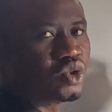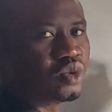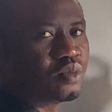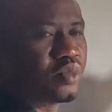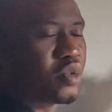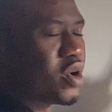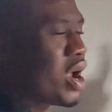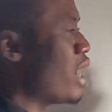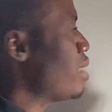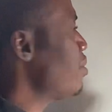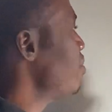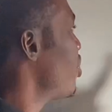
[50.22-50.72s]

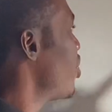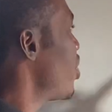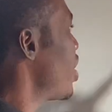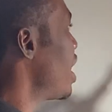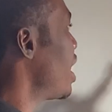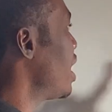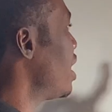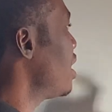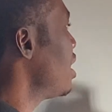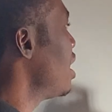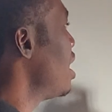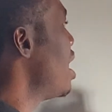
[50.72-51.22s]
bright
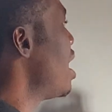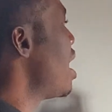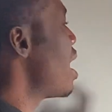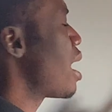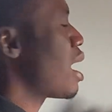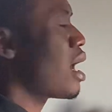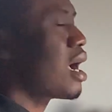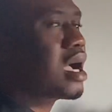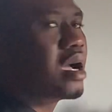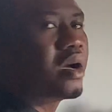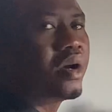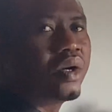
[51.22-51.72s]
brain,
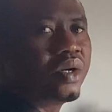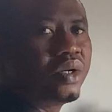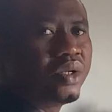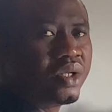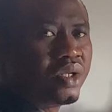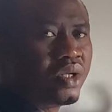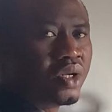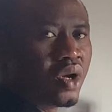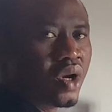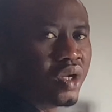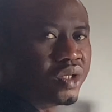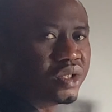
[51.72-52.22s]
could
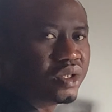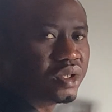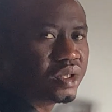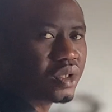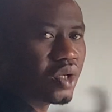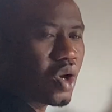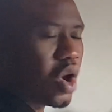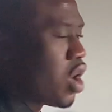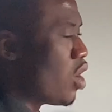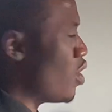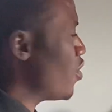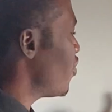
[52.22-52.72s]
not
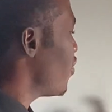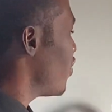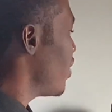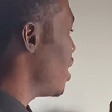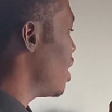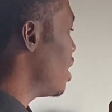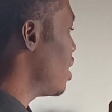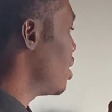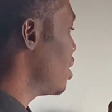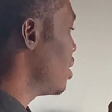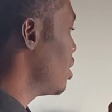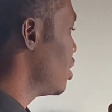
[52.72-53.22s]

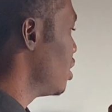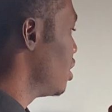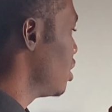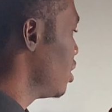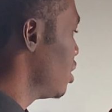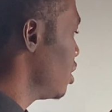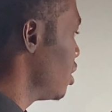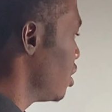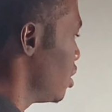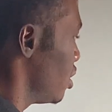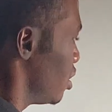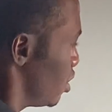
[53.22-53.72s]
offer
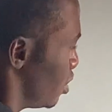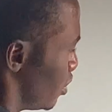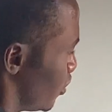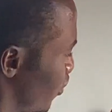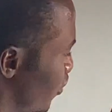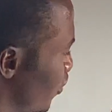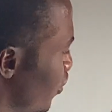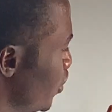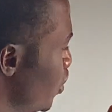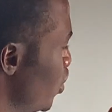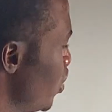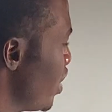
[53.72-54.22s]

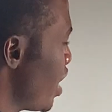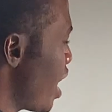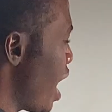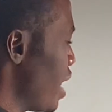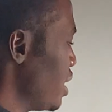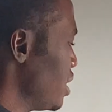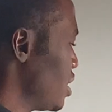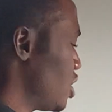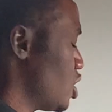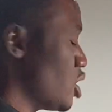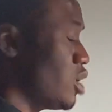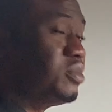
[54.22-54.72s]
full 9
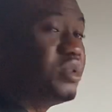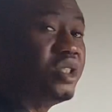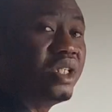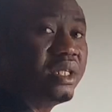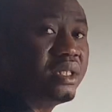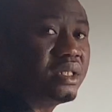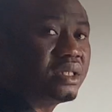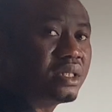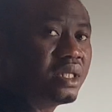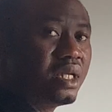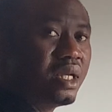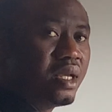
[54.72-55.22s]

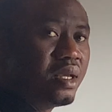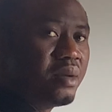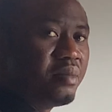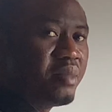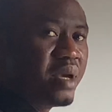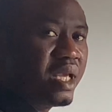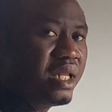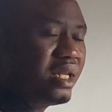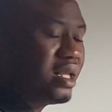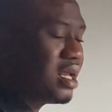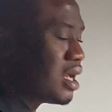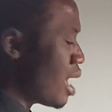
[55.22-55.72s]
subjects.
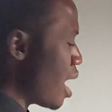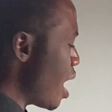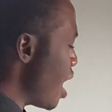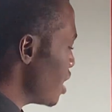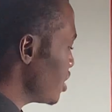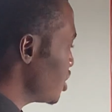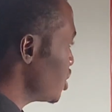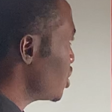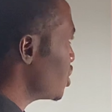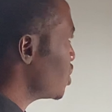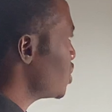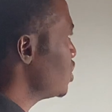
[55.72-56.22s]
Many art
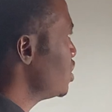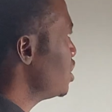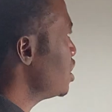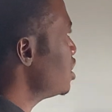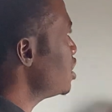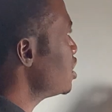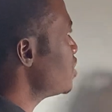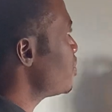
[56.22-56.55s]
students